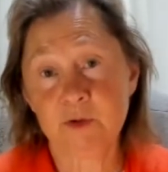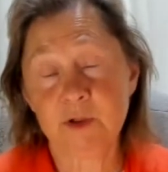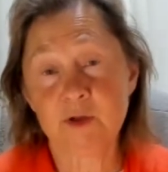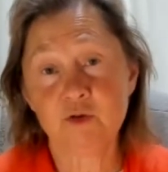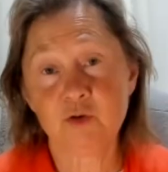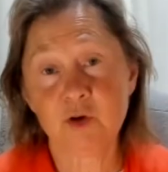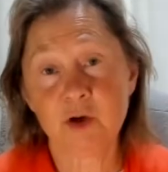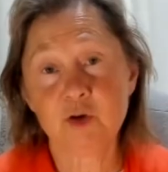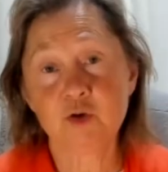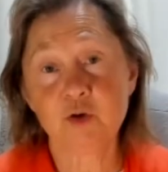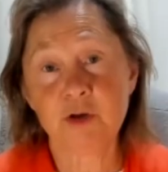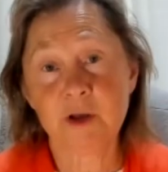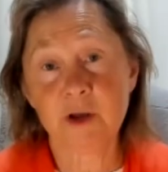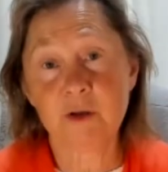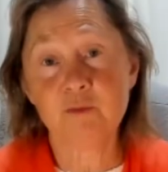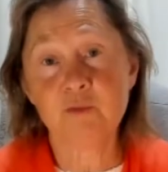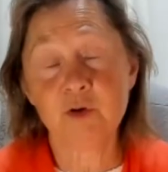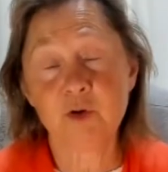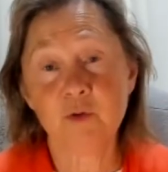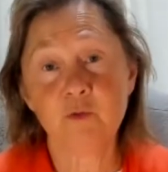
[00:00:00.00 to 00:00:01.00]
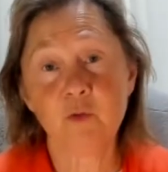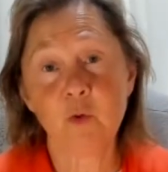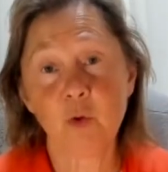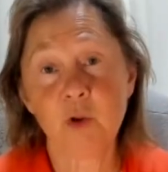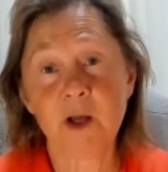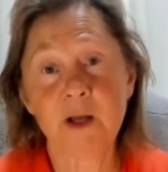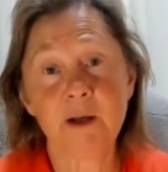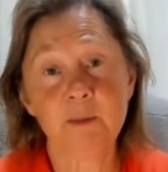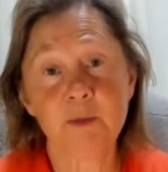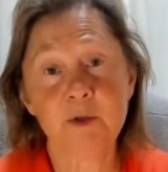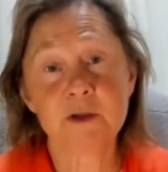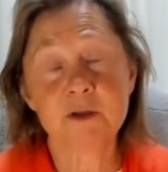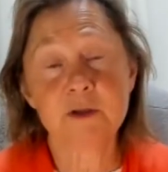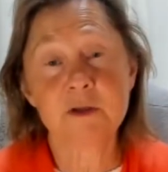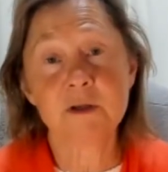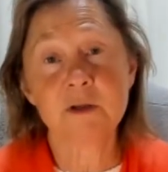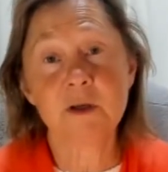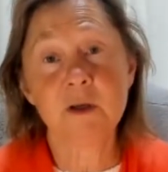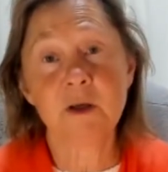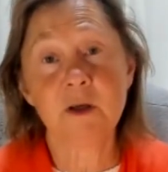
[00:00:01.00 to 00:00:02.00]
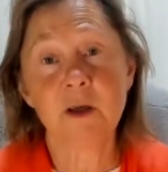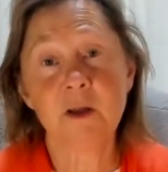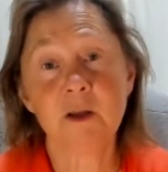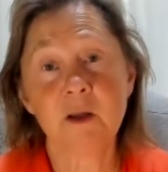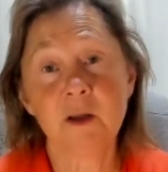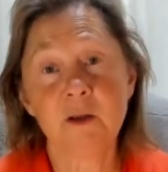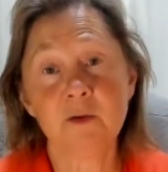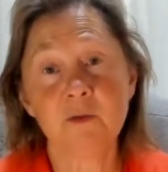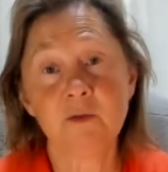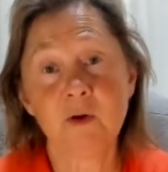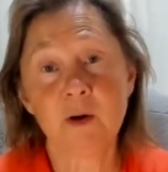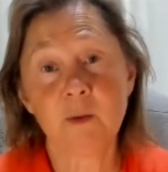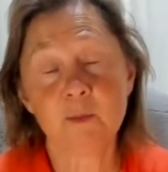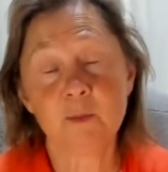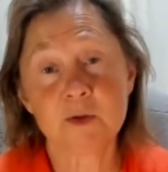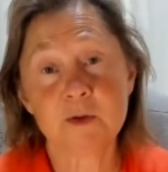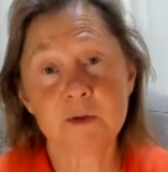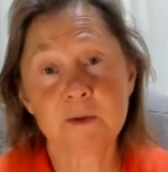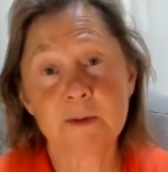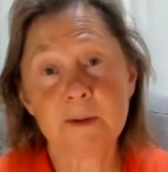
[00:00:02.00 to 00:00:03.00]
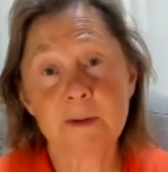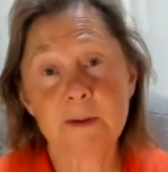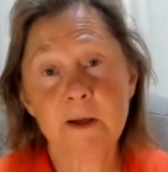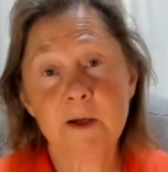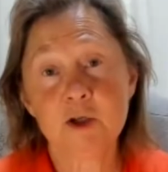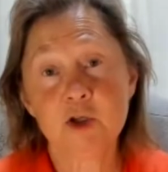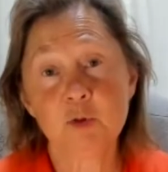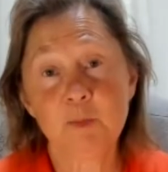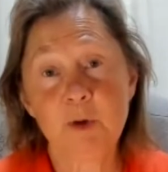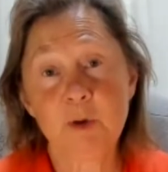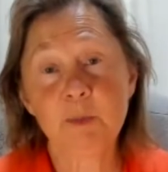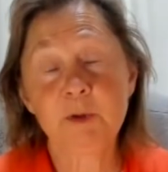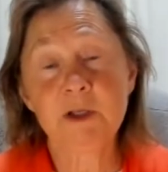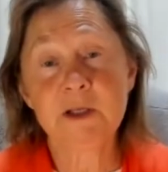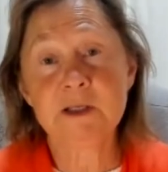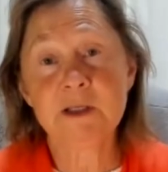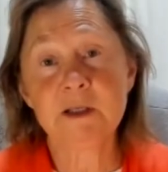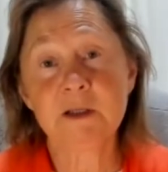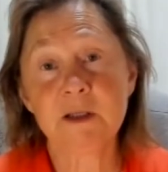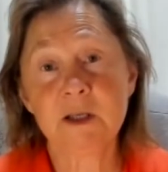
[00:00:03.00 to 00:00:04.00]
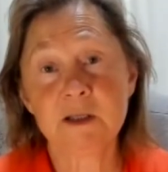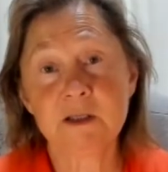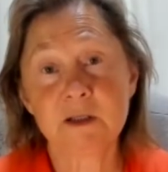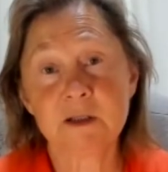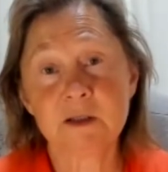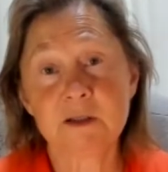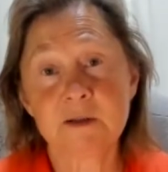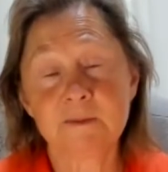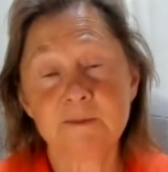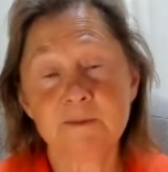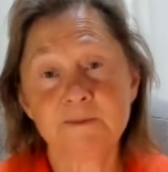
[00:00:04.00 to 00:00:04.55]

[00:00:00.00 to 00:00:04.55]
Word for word: They're trying to get rid of all animals in, in the farms. So, so people what, eat synthetics.